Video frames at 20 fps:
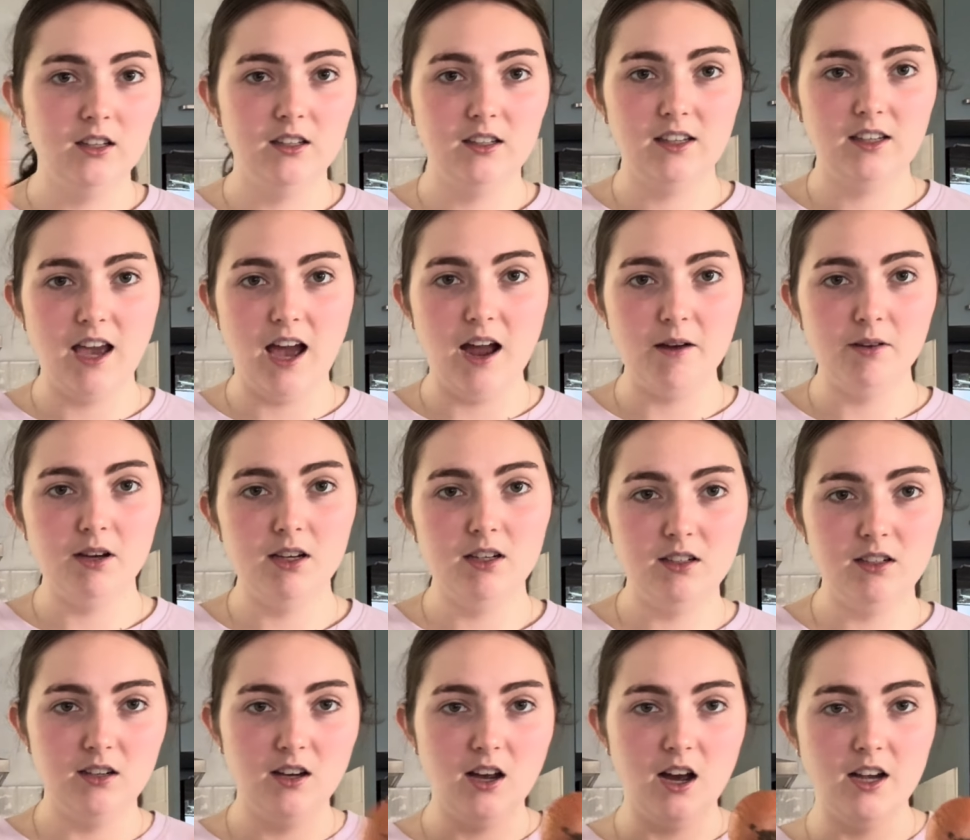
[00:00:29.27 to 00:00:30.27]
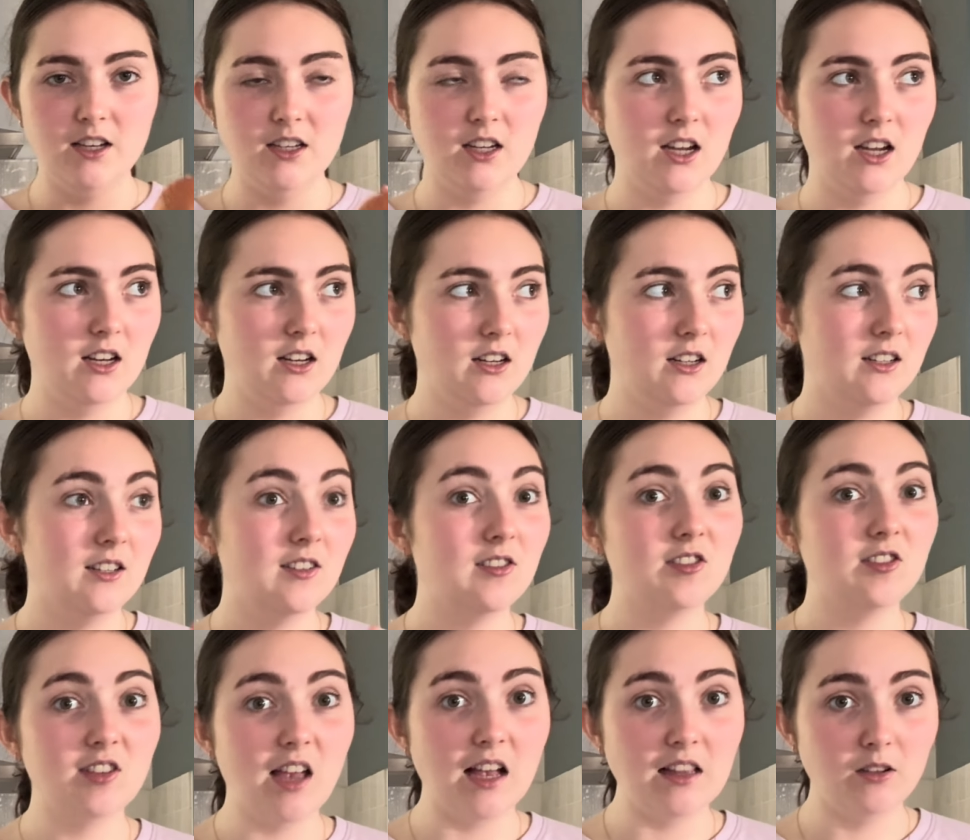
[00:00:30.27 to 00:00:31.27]
carrot, onion,
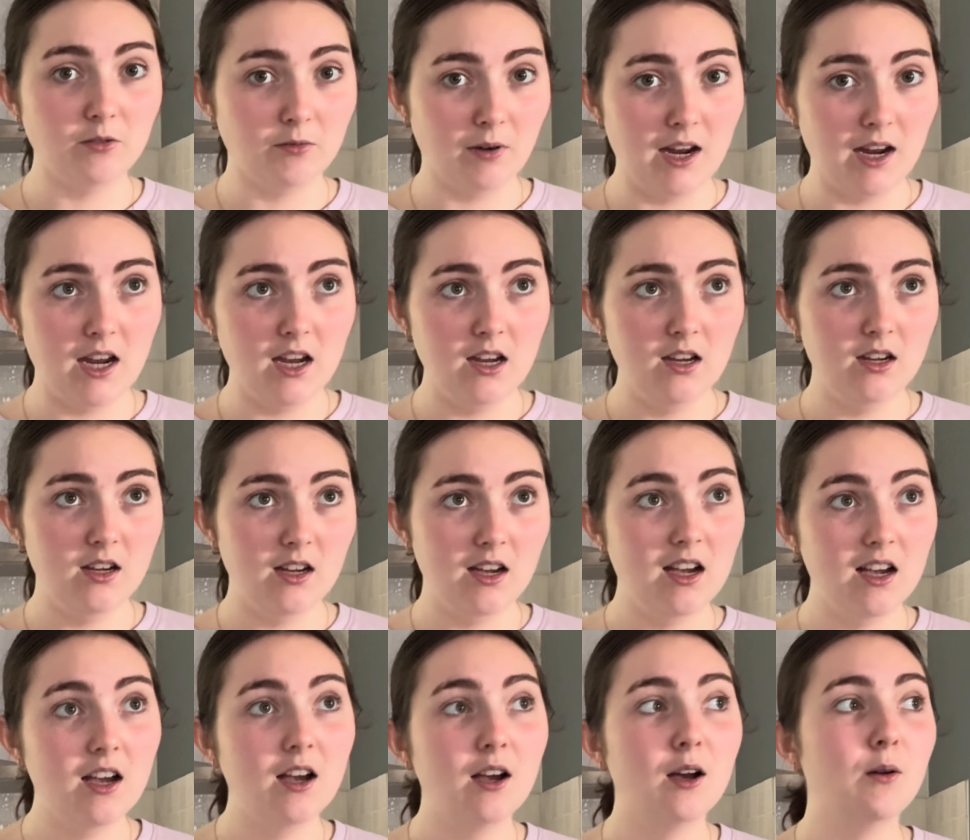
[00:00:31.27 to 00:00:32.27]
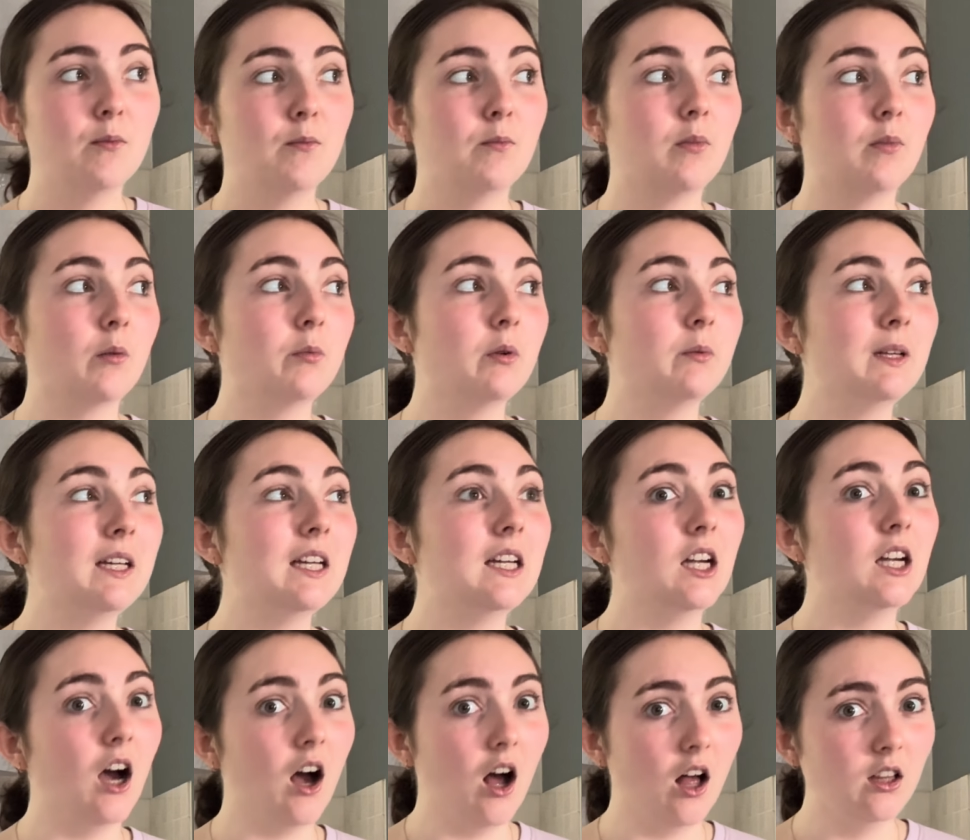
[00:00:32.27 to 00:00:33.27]
celery, probably
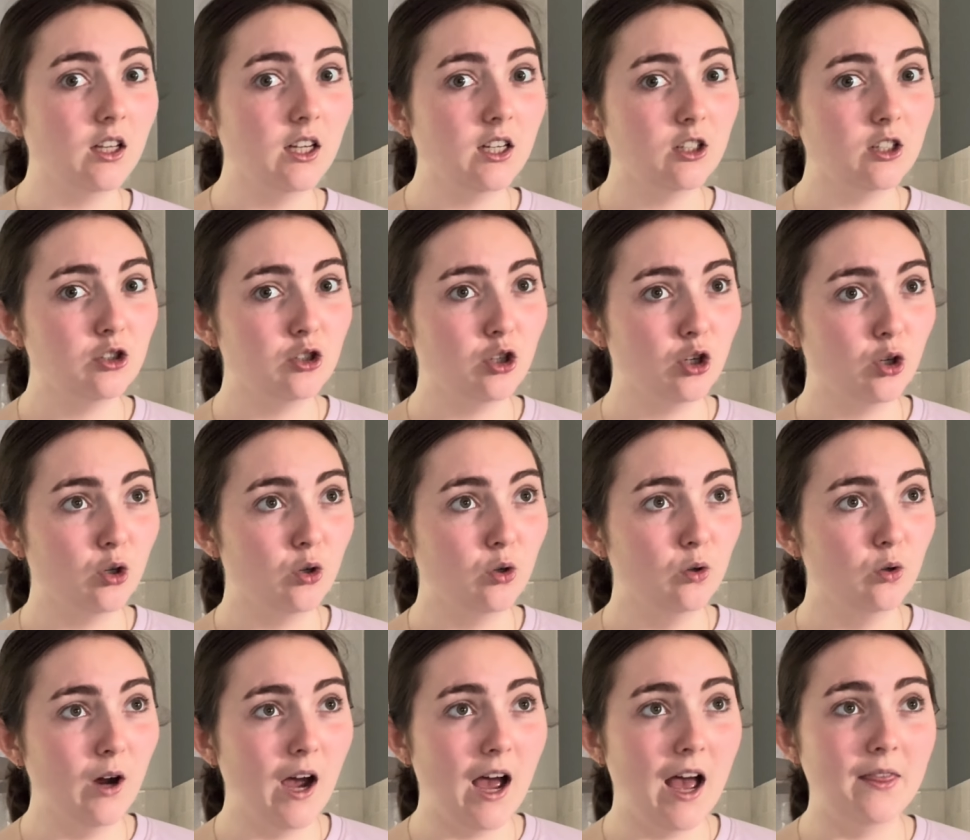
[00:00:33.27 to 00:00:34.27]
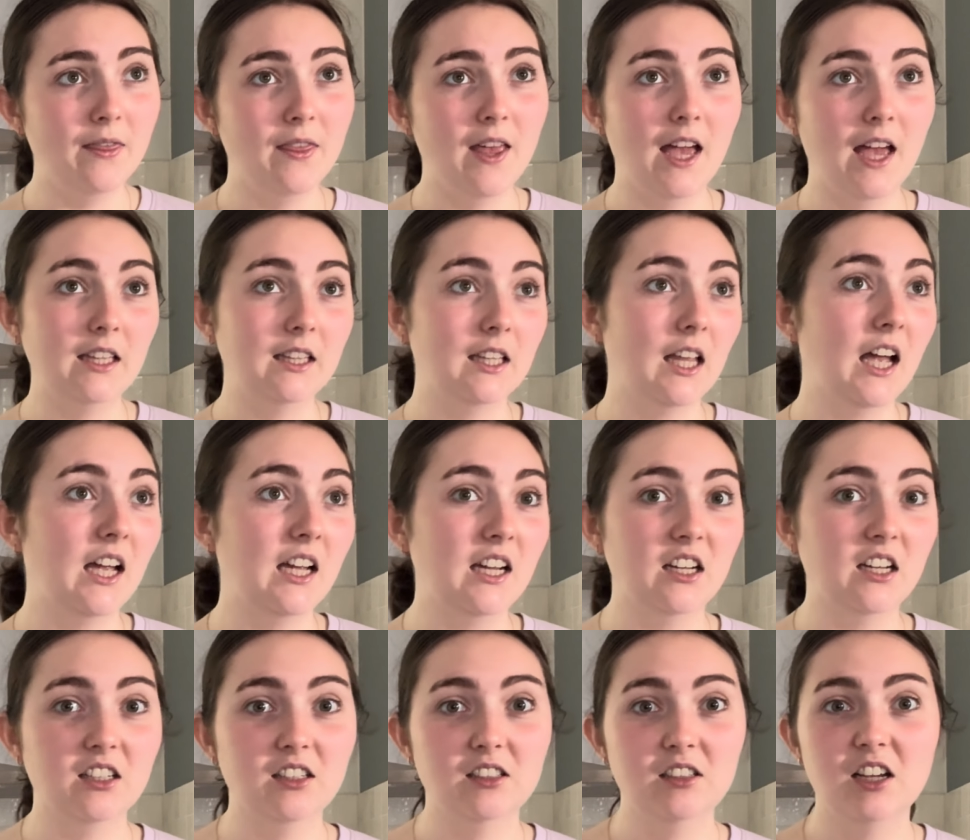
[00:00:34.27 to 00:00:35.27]
garlic too, and then
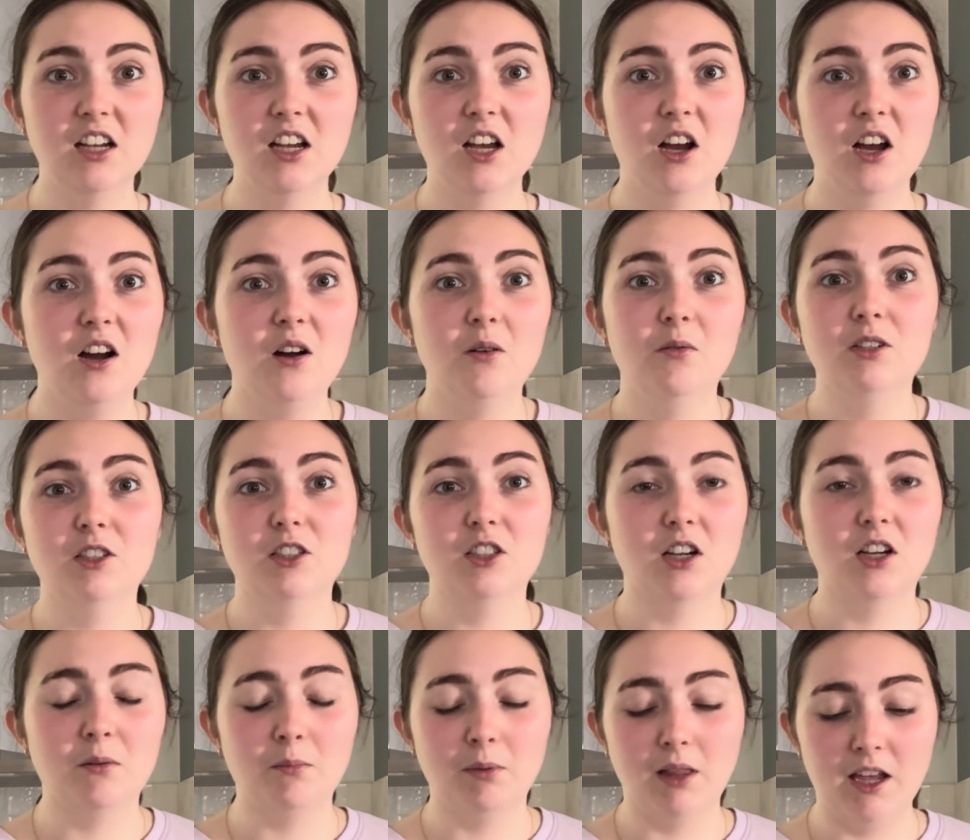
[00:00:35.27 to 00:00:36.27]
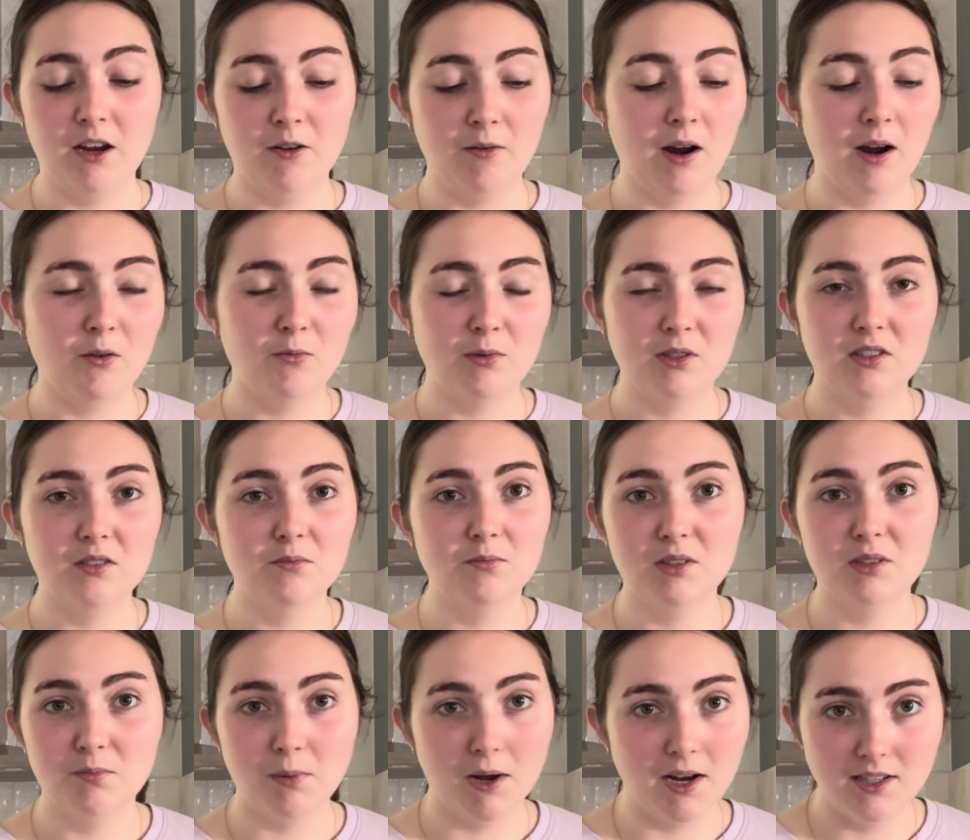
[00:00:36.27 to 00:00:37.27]
we're just gonna play around with some
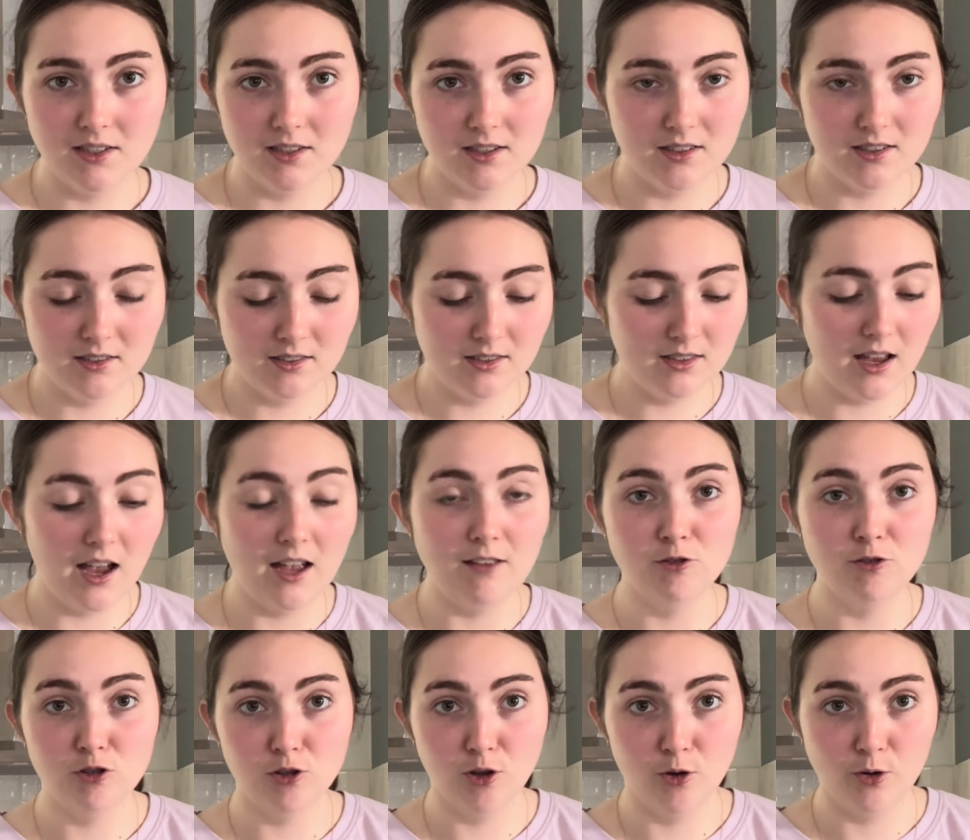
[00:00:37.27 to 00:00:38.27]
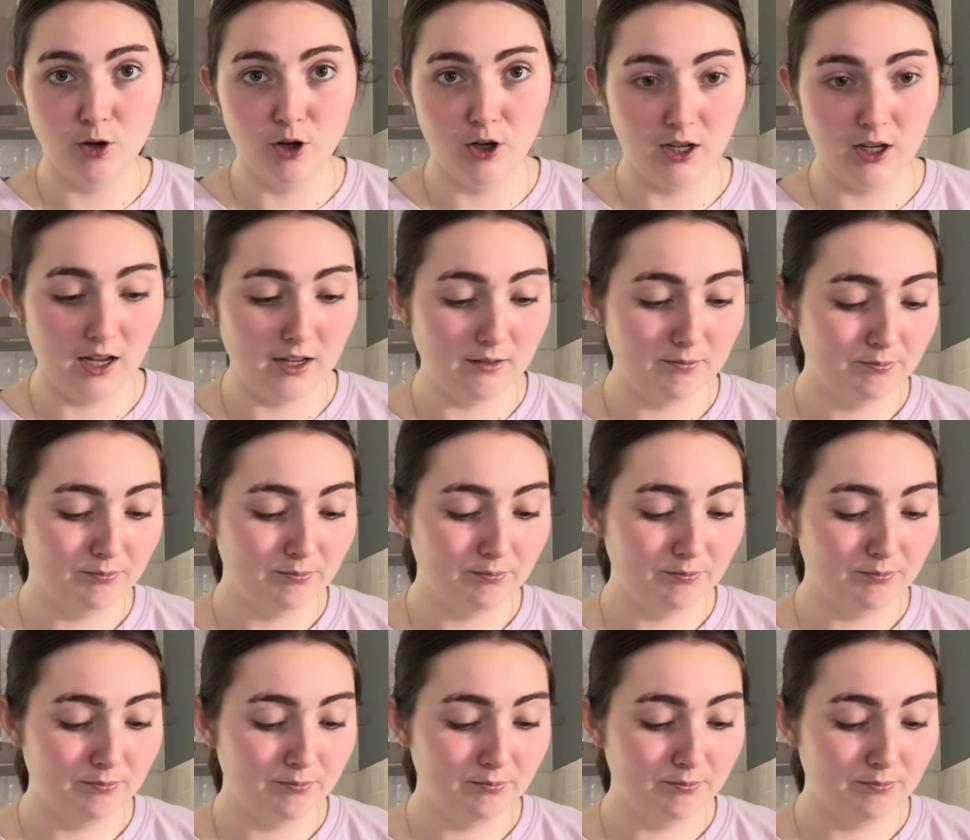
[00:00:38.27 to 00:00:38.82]
spices and slow cook it.